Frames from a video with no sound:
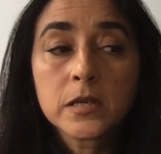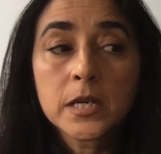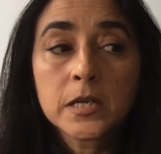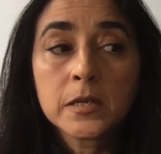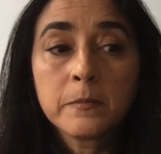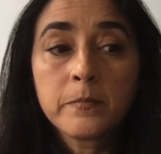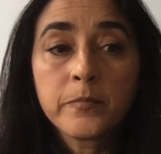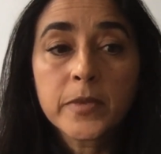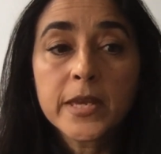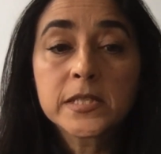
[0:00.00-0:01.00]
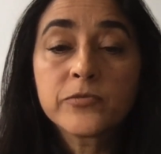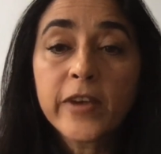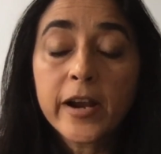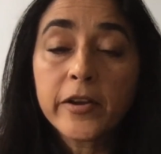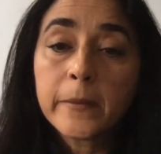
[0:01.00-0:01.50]
um, it's
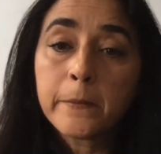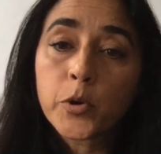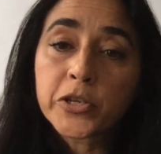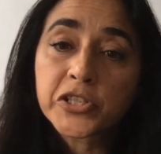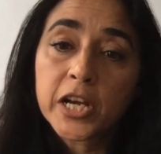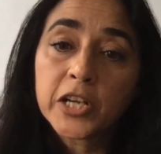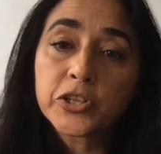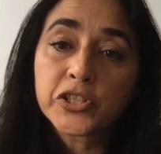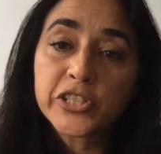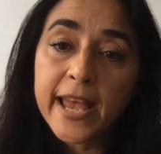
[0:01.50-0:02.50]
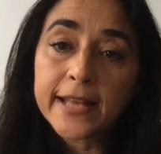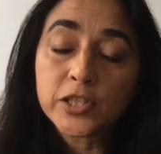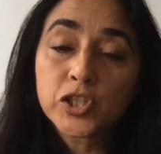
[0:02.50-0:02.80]
very important to understand.